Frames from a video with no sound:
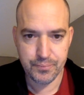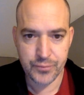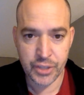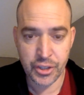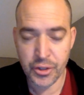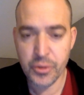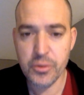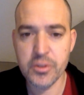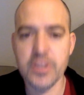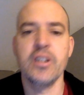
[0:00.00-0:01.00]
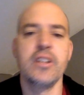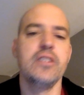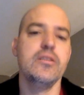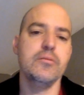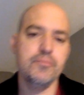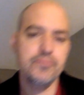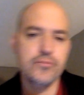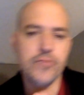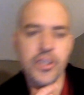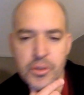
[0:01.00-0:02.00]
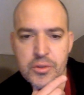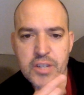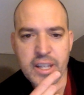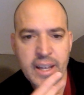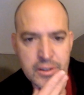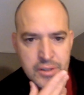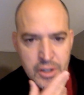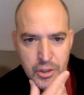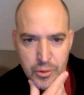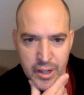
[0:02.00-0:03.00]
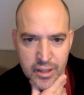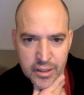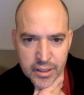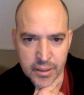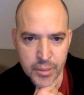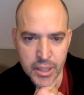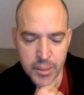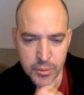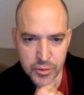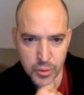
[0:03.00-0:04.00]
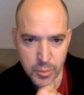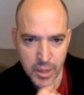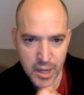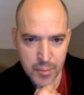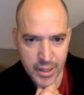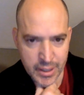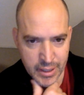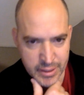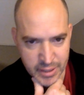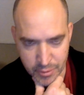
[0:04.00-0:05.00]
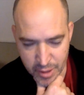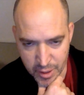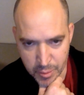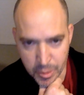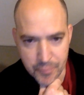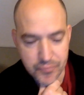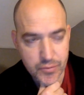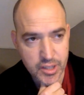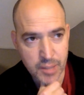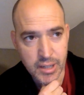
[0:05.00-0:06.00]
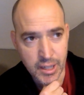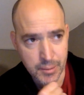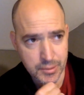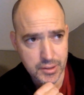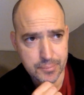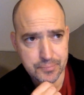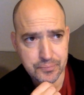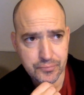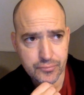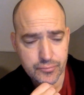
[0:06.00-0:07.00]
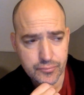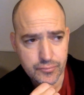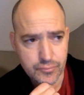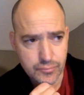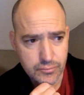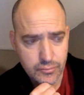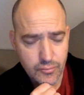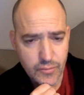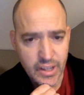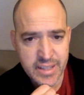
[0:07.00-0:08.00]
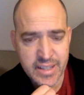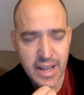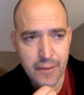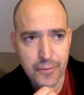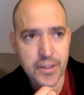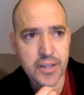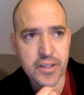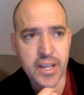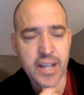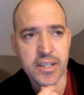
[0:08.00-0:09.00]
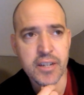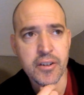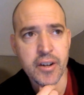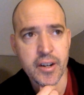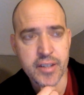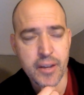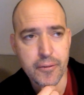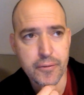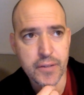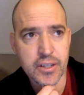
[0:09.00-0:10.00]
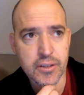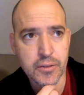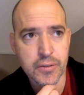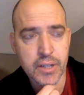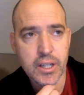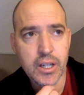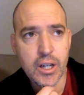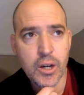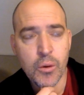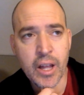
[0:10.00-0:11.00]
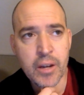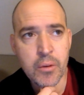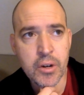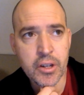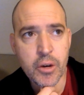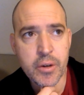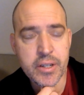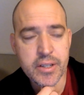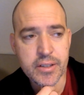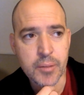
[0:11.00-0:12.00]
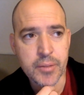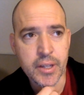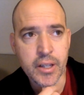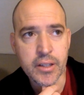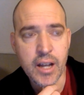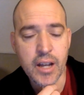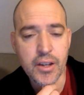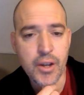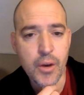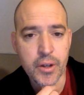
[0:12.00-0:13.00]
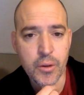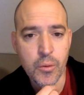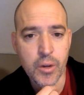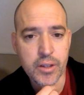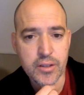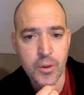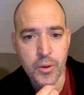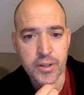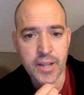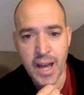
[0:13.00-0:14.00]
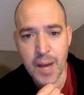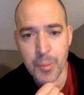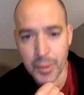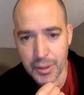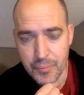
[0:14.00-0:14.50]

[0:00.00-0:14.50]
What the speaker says: to use a to use the calendar correctly and be able to abide by an itinerary. But sometimes it's that fear. The itinerary is that fear of, well, I don't want to go into something not knowing what's going to happen.